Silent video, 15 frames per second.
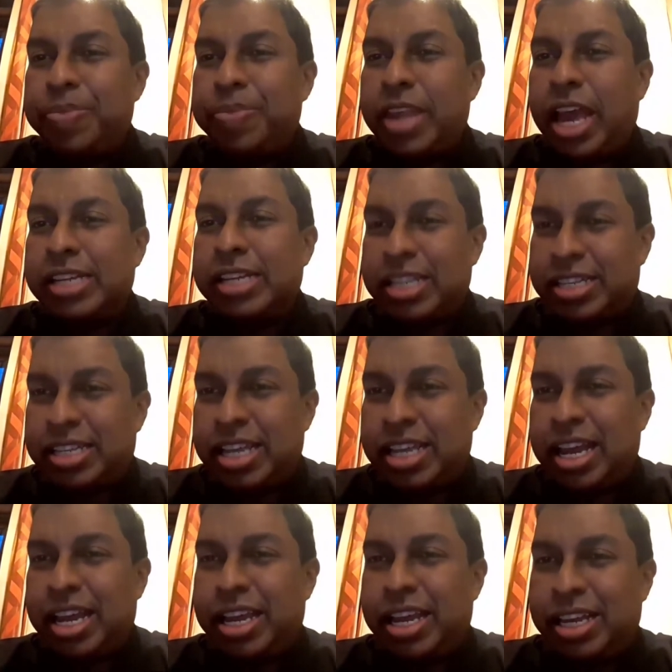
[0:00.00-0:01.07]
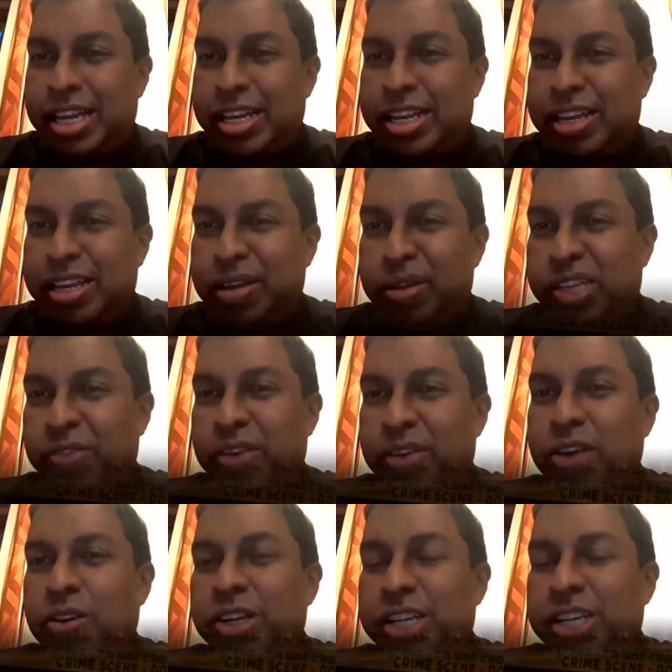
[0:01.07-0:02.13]
as a civic
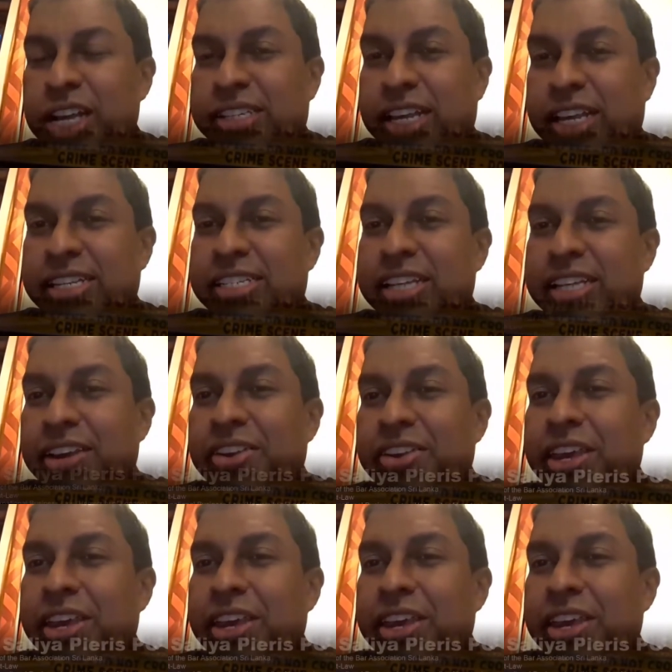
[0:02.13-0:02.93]
conscious citizen